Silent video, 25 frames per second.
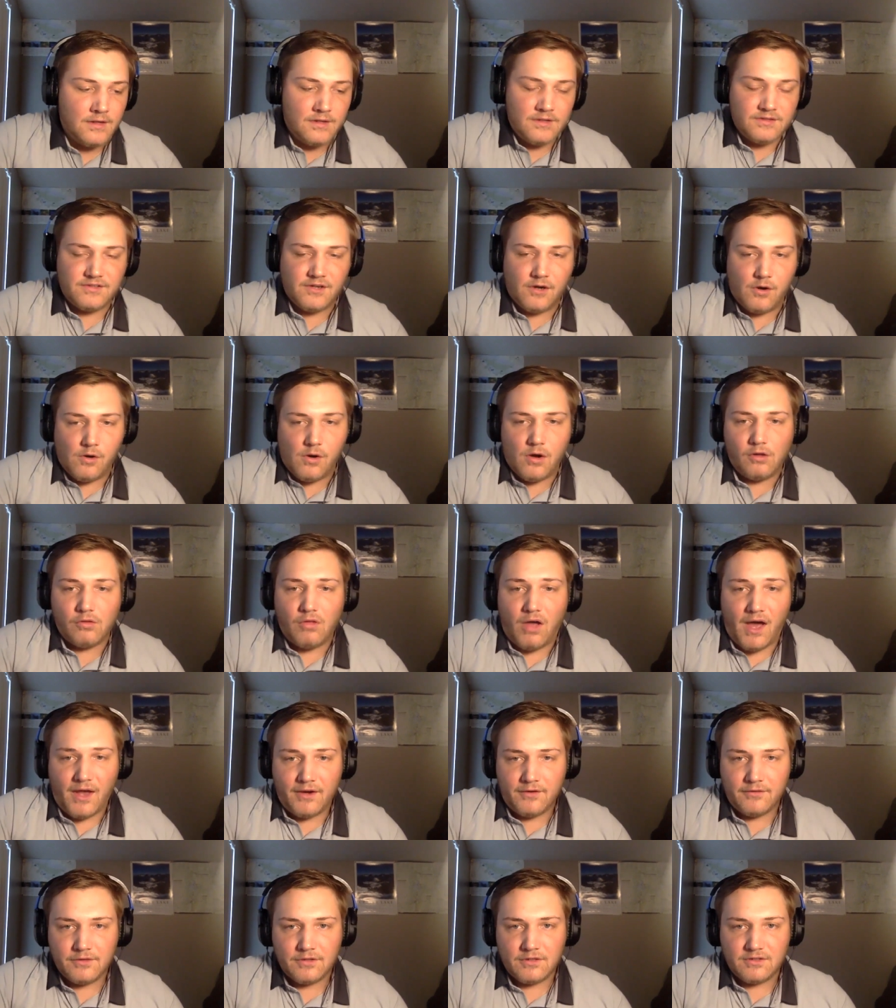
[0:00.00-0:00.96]
So a
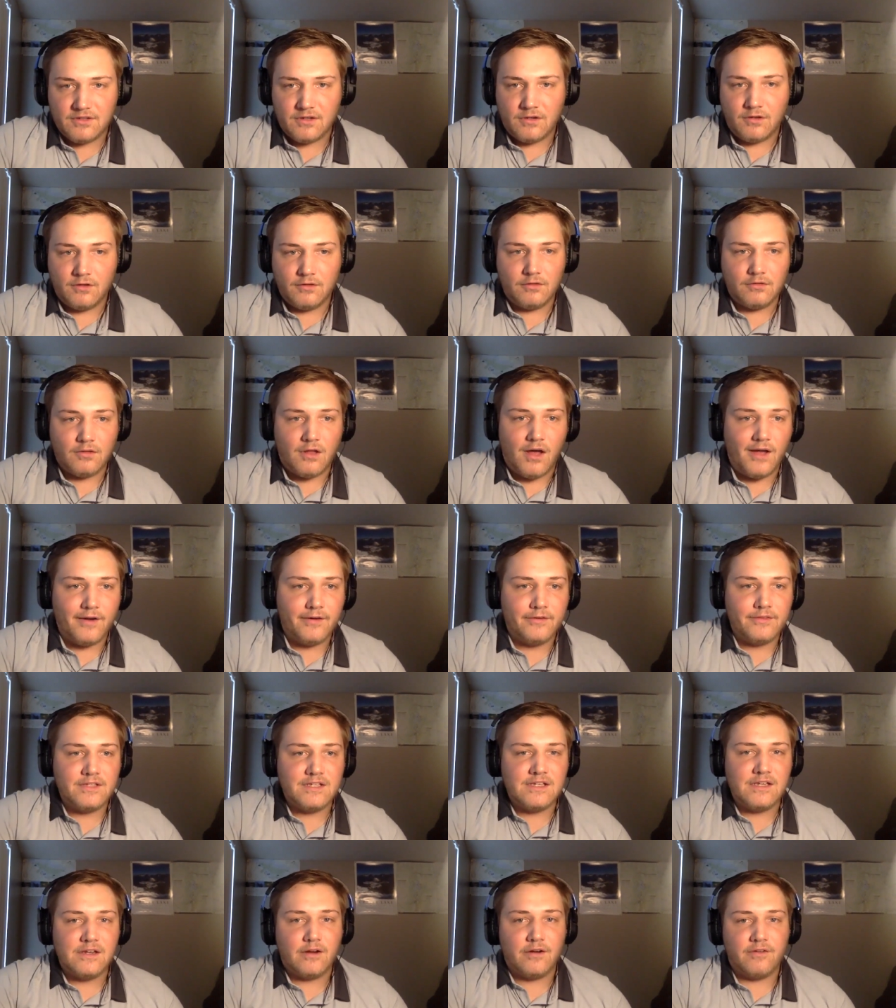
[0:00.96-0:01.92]
lot on
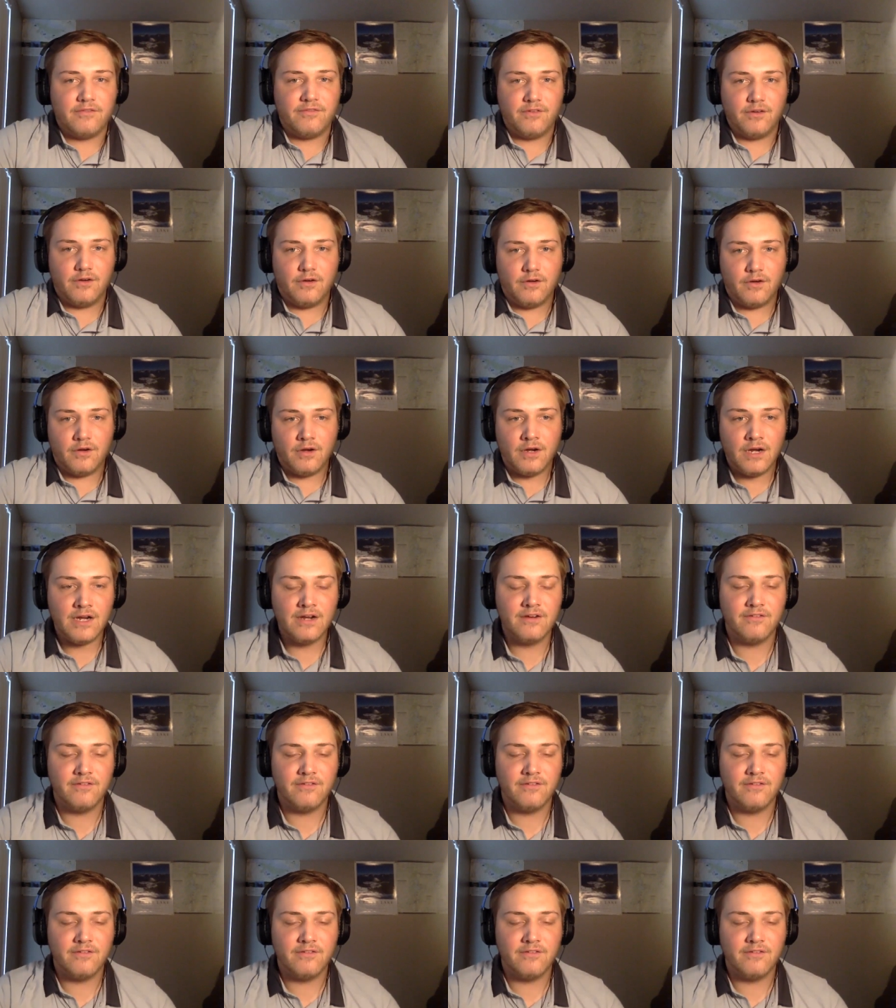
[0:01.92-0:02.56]
the year for